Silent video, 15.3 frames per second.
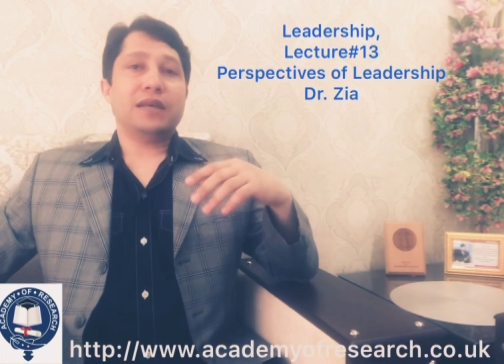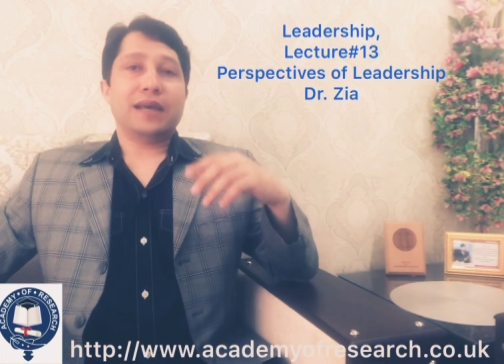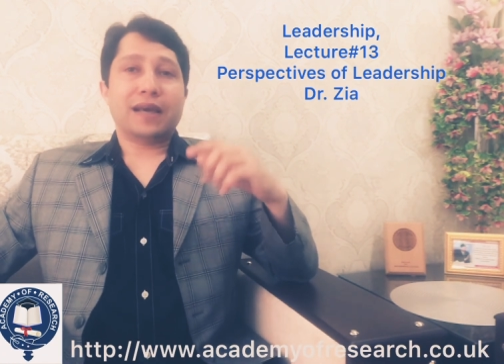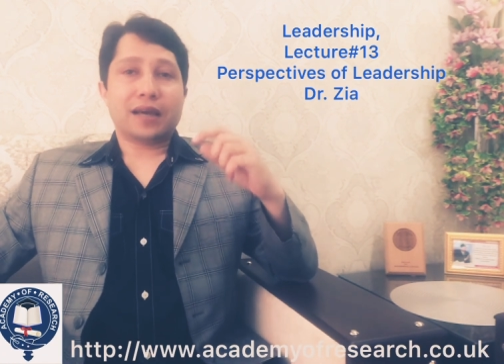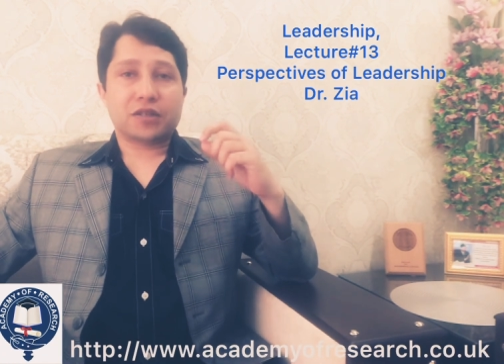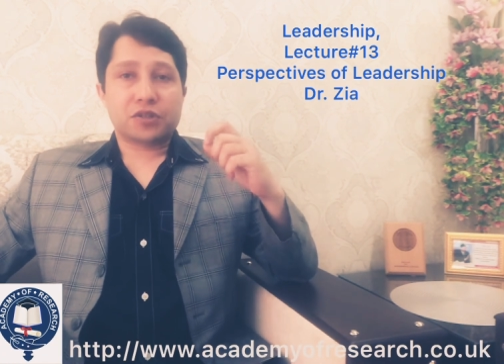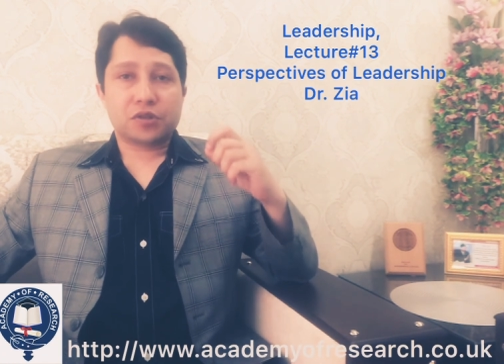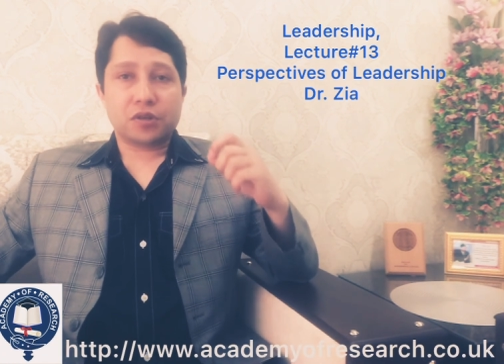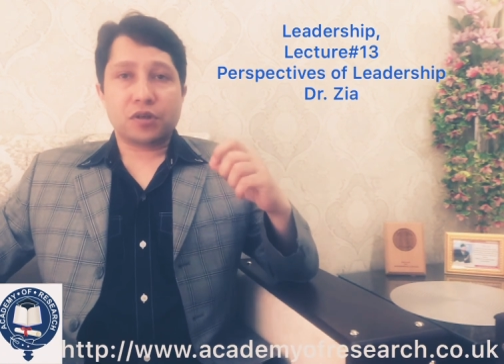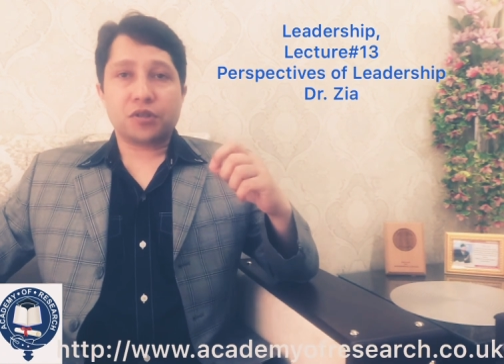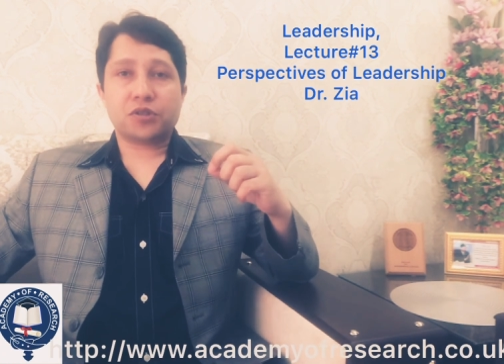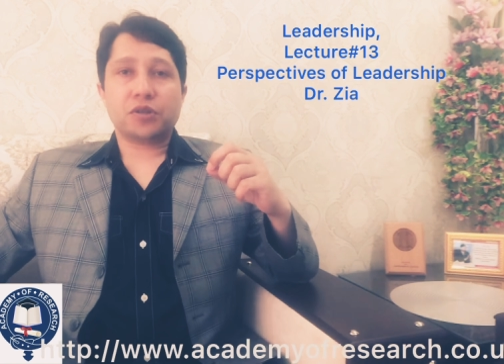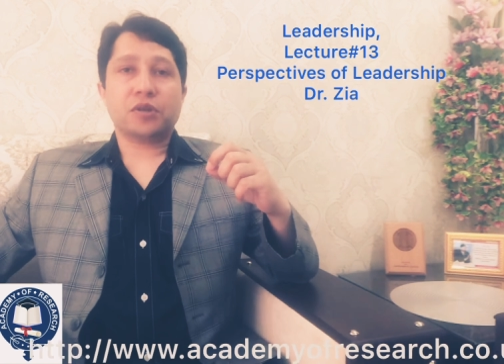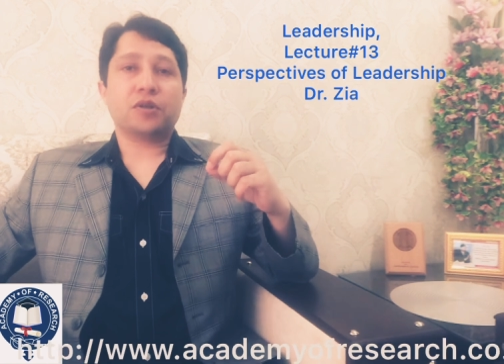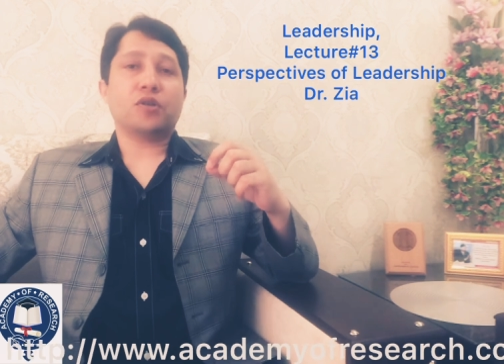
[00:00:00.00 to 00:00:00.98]

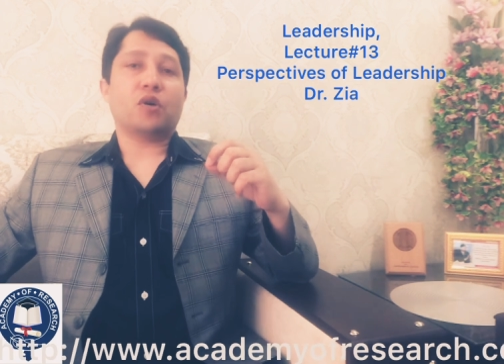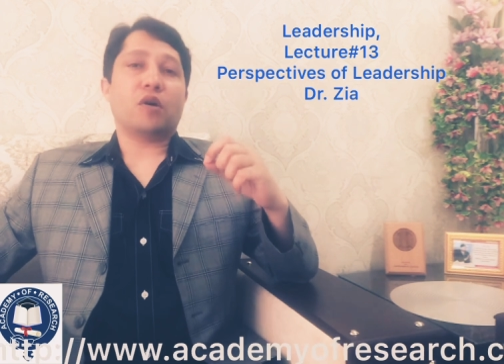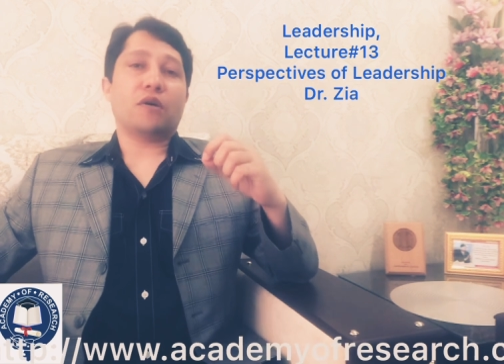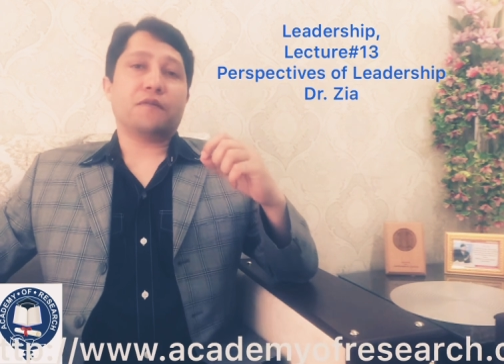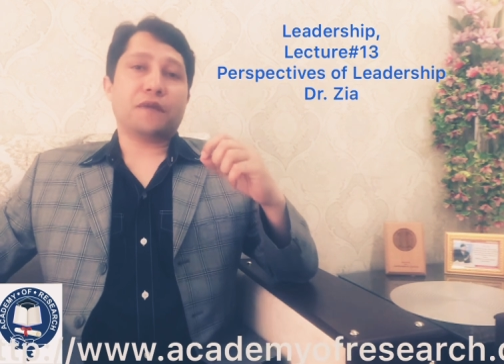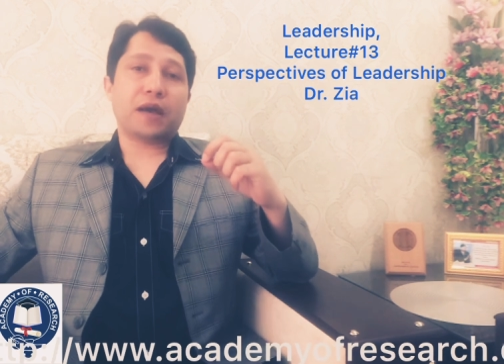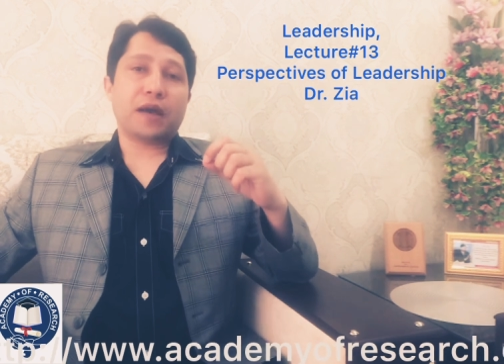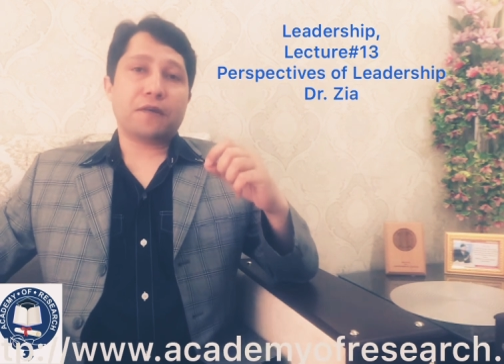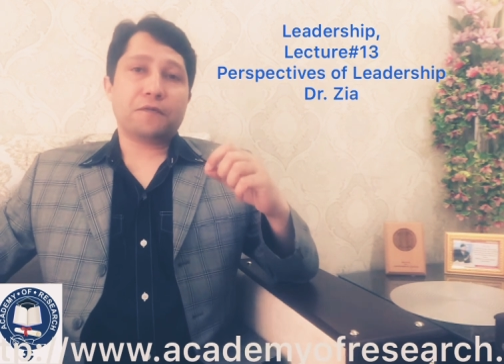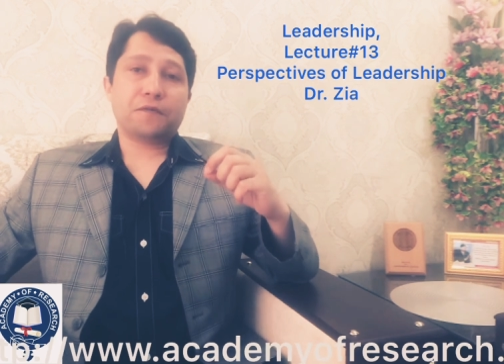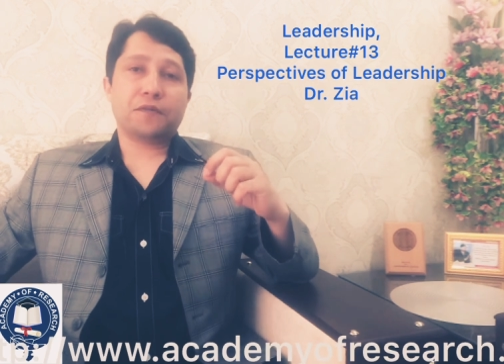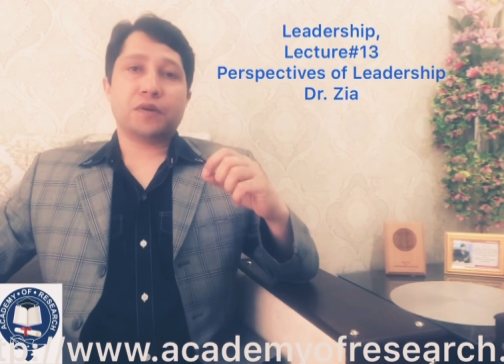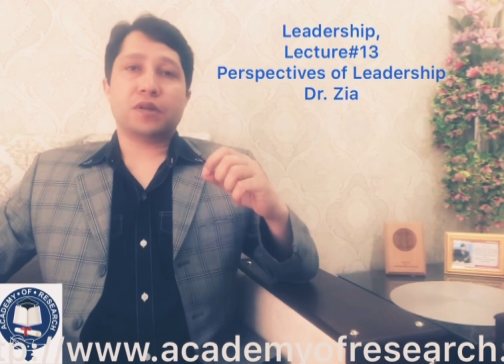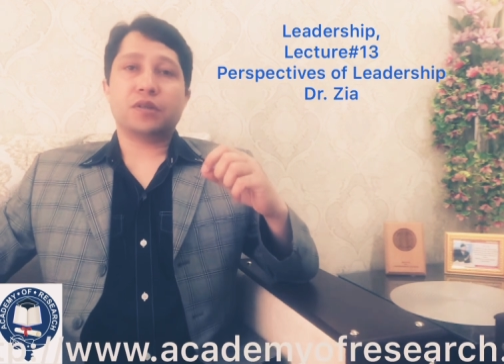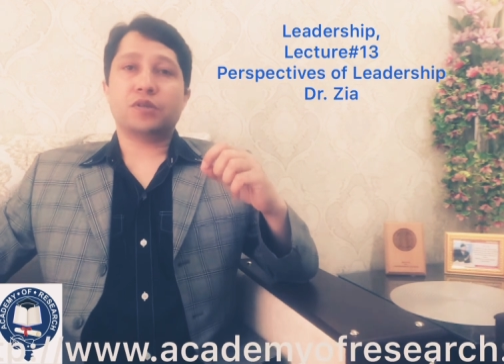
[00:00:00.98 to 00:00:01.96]
exertion of
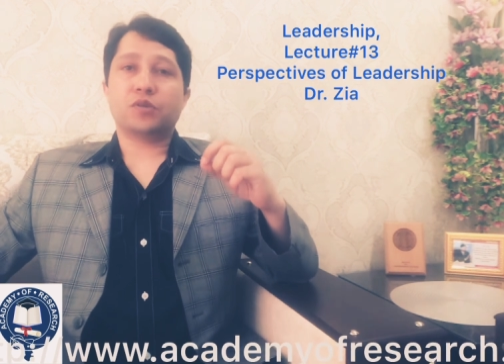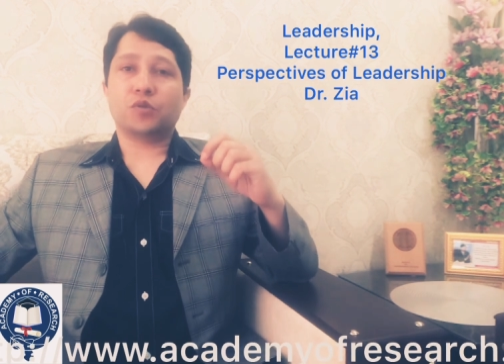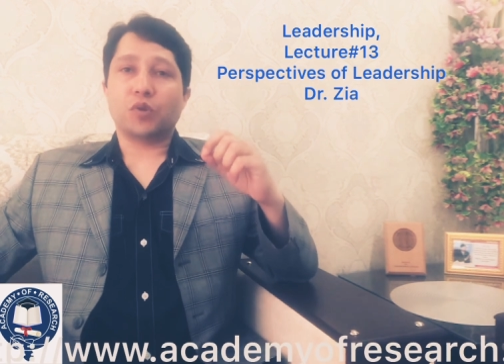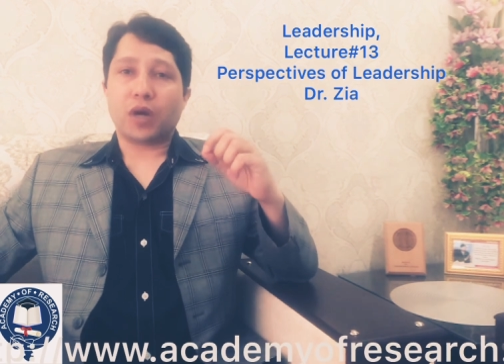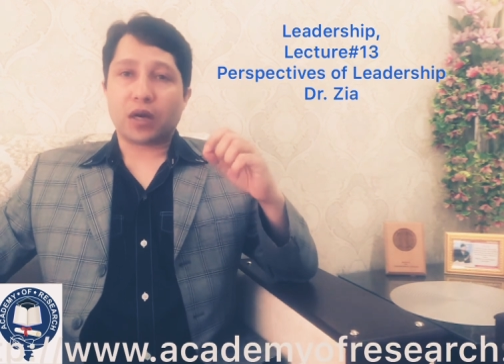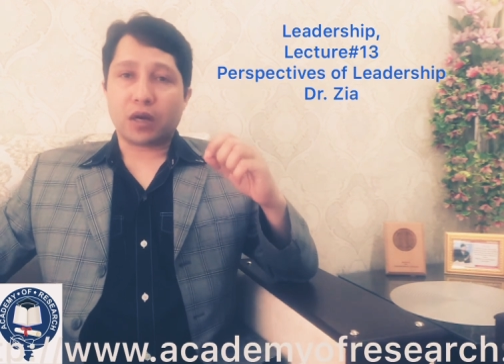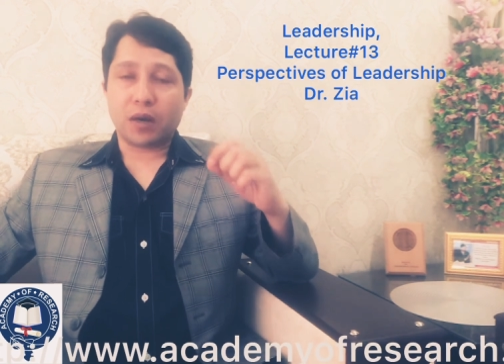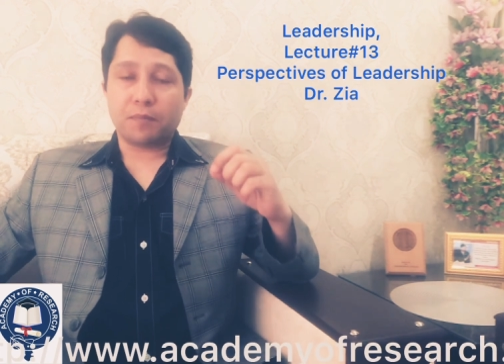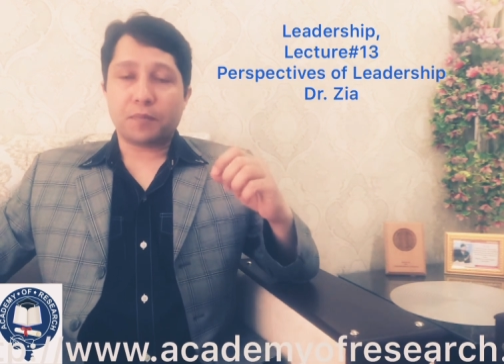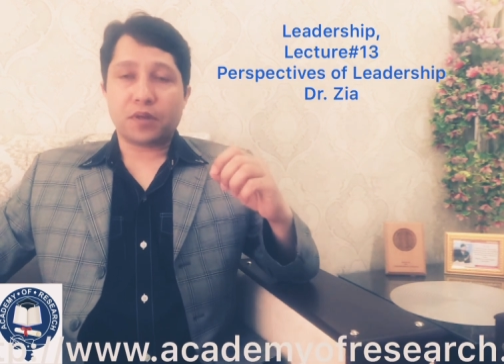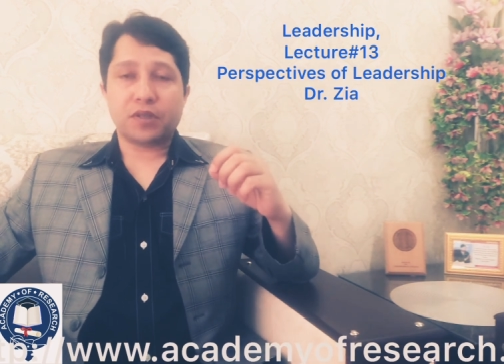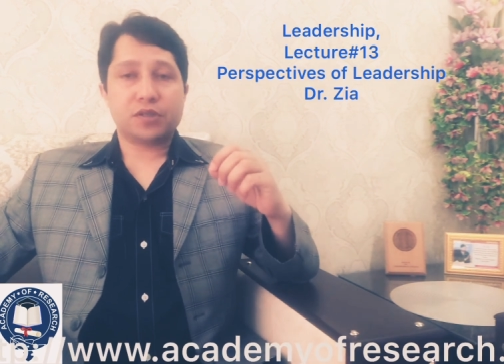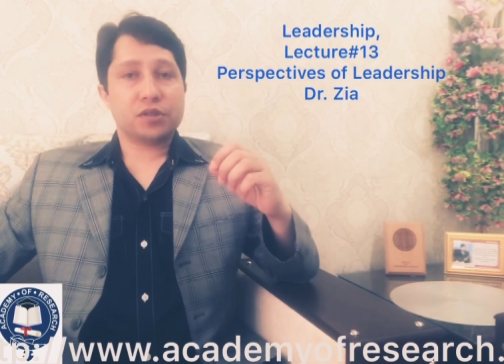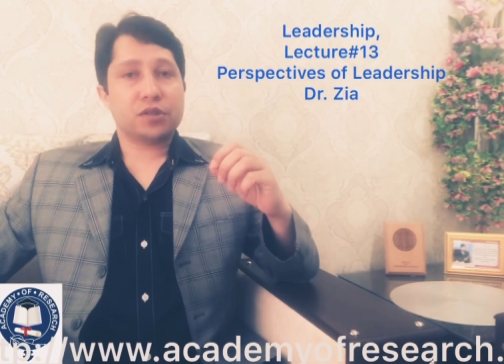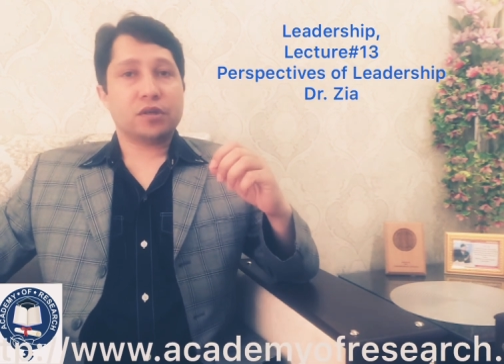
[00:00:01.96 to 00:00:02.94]
effort to
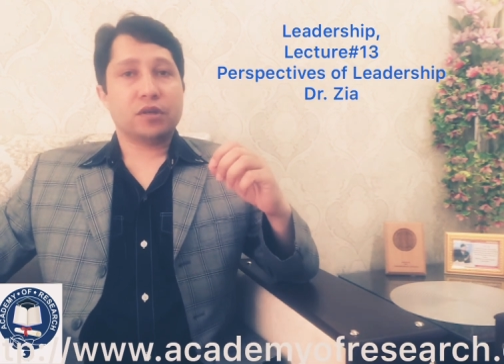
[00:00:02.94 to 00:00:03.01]
accomplish